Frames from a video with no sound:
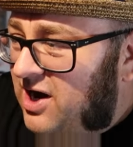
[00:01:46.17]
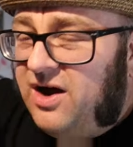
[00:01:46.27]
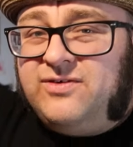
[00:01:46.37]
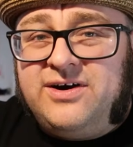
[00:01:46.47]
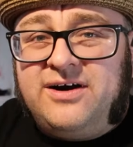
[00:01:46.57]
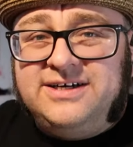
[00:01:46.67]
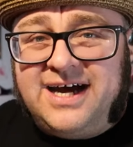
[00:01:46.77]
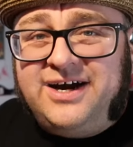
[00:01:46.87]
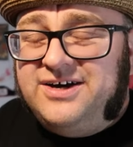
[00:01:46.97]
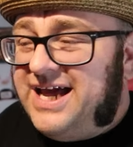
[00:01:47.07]
covered our
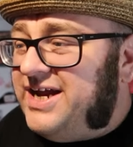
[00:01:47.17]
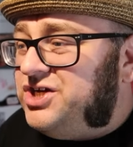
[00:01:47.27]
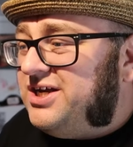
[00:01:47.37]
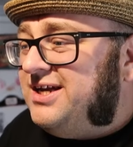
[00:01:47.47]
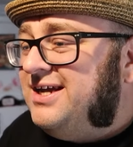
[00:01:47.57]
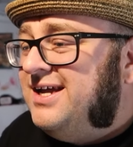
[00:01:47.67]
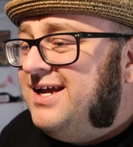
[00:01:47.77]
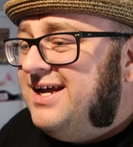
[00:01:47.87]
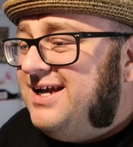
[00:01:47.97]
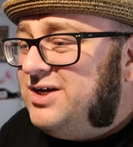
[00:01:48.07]
entire nation
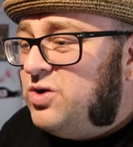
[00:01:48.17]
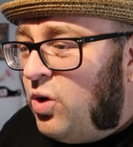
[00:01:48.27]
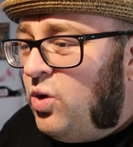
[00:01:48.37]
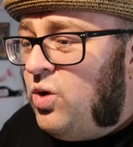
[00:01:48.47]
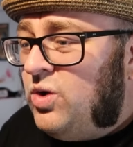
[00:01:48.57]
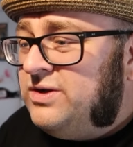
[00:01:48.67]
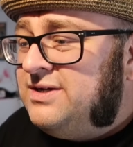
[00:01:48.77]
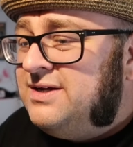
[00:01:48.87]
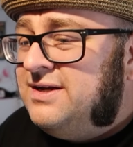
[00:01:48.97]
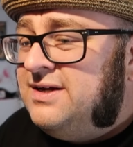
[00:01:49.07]
in cold,